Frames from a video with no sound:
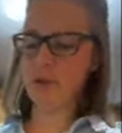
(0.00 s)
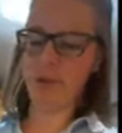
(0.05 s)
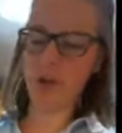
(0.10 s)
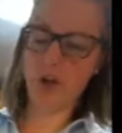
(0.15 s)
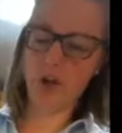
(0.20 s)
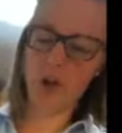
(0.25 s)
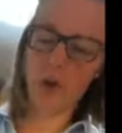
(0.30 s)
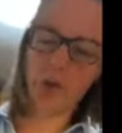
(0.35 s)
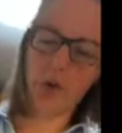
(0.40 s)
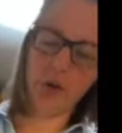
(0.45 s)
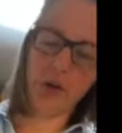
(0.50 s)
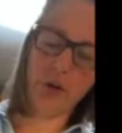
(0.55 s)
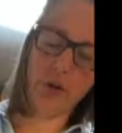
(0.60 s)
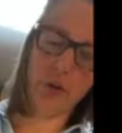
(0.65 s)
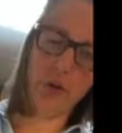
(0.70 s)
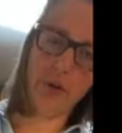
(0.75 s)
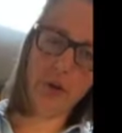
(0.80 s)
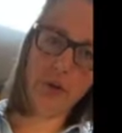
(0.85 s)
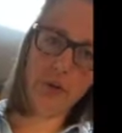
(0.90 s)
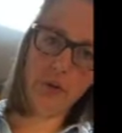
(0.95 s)
the coconut
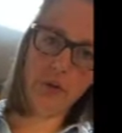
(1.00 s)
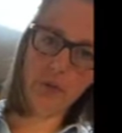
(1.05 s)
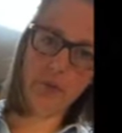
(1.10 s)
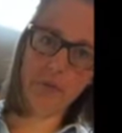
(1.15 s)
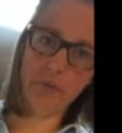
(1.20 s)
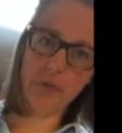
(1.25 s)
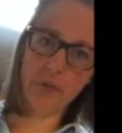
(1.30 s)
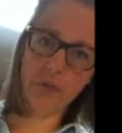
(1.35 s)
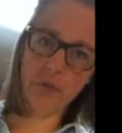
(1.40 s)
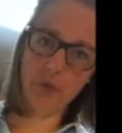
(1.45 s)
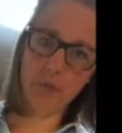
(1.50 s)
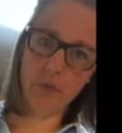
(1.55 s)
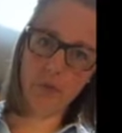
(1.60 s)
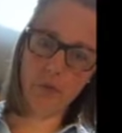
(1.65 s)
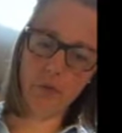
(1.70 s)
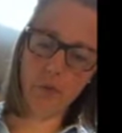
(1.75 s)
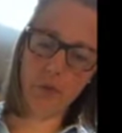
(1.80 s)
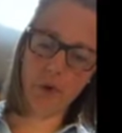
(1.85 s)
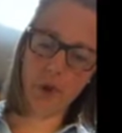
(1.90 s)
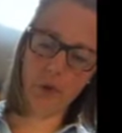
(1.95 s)
oil
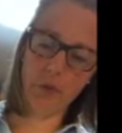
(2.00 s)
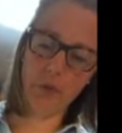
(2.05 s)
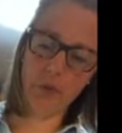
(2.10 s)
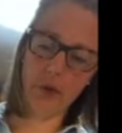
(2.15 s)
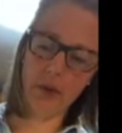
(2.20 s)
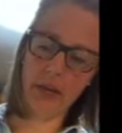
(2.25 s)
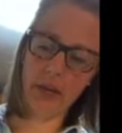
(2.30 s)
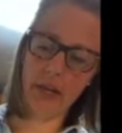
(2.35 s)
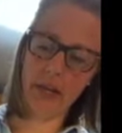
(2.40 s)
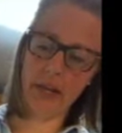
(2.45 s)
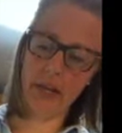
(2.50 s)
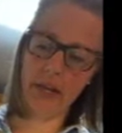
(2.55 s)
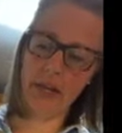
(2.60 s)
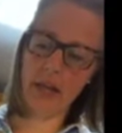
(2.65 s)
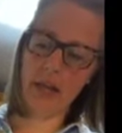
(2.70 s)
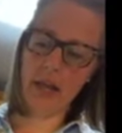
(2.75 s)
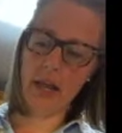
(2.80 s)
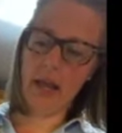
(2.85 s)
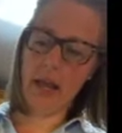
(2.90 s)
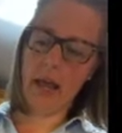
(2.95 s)
before you put it in,
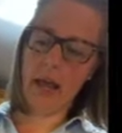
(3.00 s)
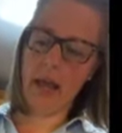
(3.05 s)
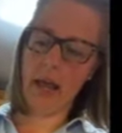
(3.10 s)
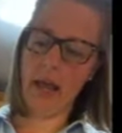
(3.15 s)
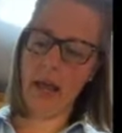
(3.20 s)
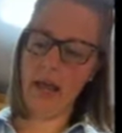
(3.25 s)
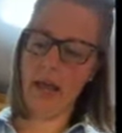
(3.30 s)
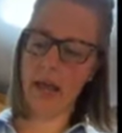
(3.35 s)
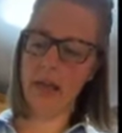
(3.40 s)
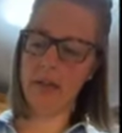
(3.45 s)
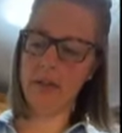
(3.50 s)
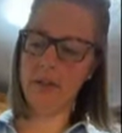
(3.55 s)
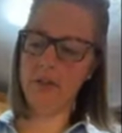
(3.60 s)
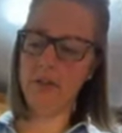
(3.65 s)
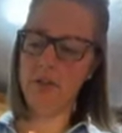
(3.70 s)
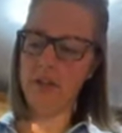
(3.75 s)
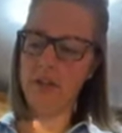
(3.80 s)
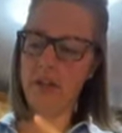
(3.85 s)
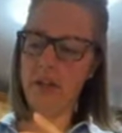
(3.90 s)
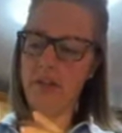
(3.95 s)

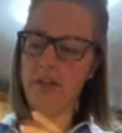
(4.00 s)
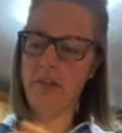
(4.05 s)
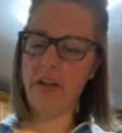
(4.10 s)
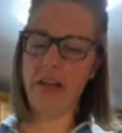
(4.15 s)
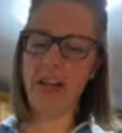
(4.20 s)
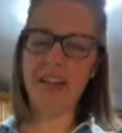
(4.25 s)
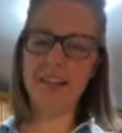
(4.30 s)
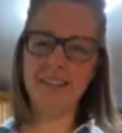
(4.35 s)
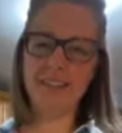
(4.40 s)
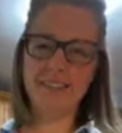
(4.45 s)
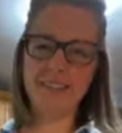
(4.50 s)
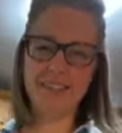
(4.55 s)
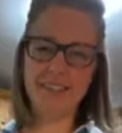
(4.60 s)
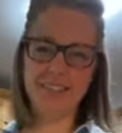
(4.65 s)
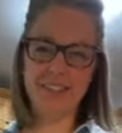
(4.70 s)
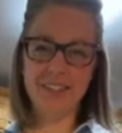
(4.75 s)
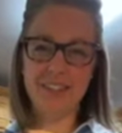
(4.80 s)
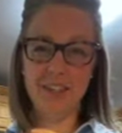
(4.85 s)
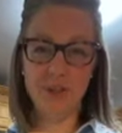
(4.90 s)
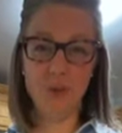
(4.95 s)
and if that is
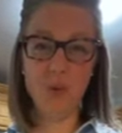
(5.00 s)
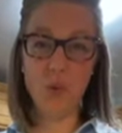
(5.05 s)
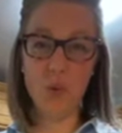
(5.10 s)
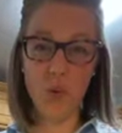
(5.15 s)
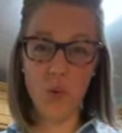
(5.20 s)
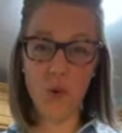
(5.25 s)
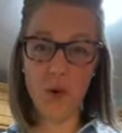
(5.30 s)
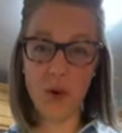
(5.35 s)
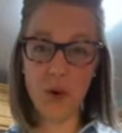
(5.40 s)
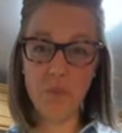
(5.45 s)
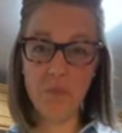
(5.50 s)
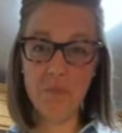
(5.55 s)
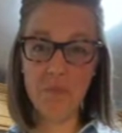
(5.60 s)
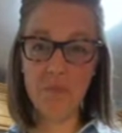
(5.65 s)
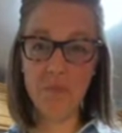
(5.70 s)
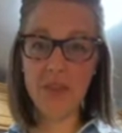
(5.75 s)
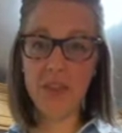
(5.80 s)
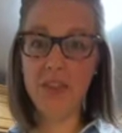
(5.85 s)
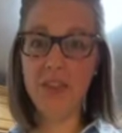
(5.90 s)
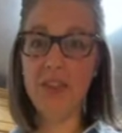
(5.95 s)
still warm,
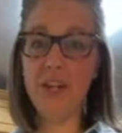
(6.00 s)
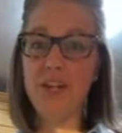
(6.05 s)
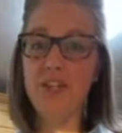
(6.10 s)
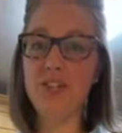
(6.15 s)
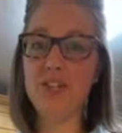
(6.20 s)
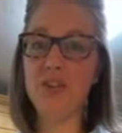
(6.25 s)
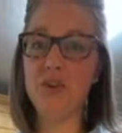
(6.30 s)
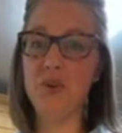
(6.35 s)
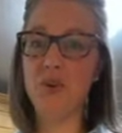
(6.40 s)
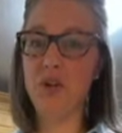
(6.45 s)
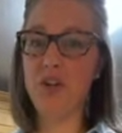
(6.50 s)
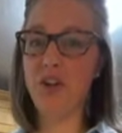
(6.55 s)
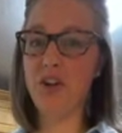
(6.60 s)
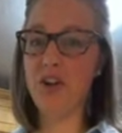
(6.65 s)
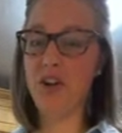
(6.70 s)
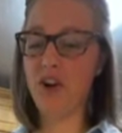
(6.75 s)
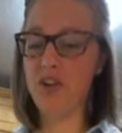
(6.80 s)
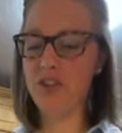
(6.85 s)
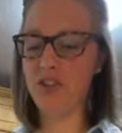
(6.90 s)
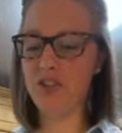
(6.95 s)
then it's going to
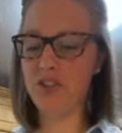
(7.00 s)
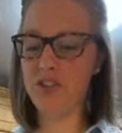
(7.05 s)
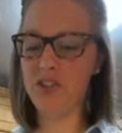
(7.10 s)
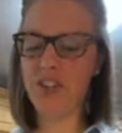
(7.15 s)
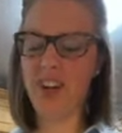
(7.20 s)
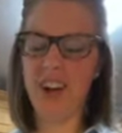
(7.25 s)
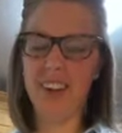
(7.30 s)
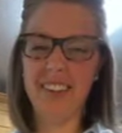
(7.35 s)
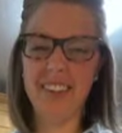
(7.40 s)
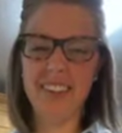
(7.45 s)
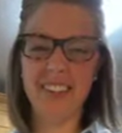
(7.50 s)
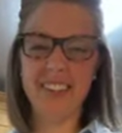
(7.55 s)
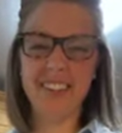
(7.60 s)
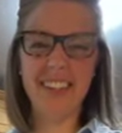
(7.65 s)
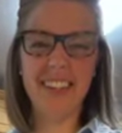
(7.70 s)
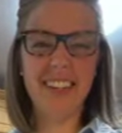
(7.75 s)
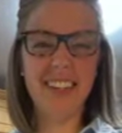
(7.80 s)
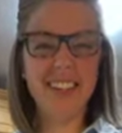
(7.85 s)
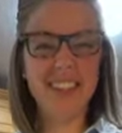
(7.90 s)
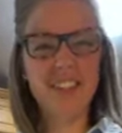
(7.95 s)
cause your chocolate to
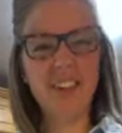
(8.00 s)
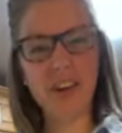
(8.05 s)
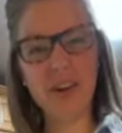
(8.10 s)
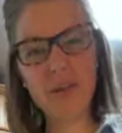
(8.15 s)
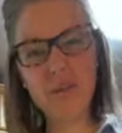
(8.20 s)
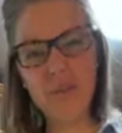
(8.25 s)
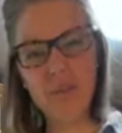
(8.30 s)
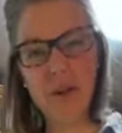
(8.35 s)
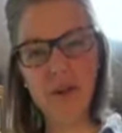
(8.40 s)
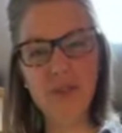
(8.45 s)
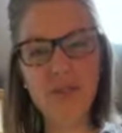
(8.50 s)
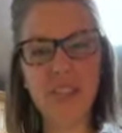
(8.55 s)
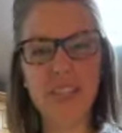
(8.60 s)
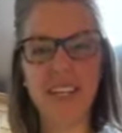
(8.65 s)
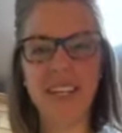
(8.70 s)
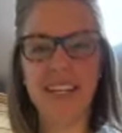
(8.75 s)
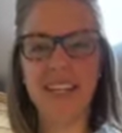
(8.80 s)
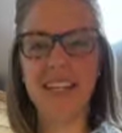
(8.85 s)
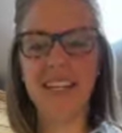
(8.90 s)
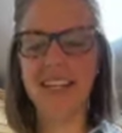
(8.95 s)
like start
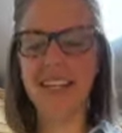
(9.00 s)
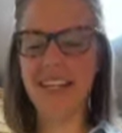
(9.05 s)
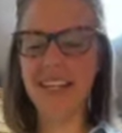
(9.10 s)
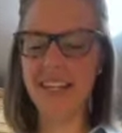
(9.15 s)
melting, and